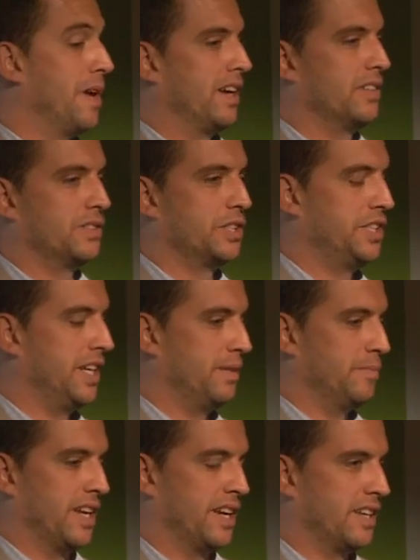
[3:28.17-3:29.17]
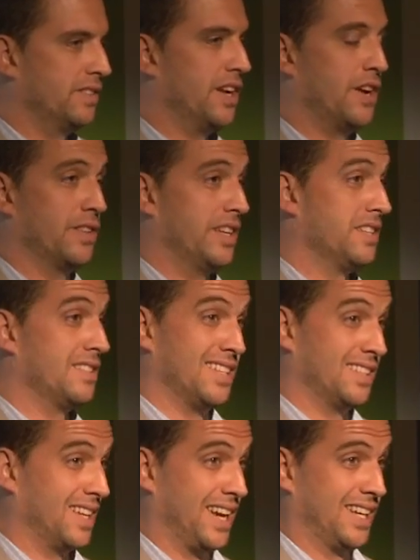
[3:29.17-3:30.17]
Michael, shit, man, I don't know. They just
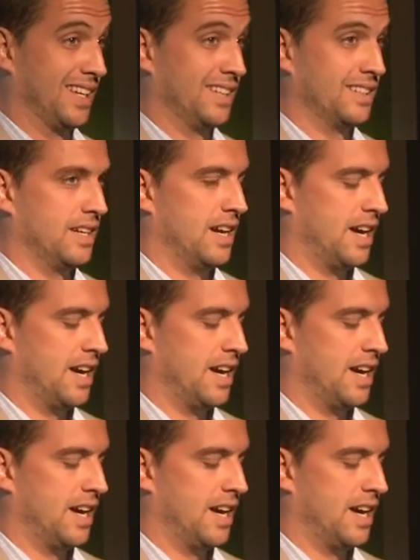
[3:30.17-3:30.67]
didn't like it.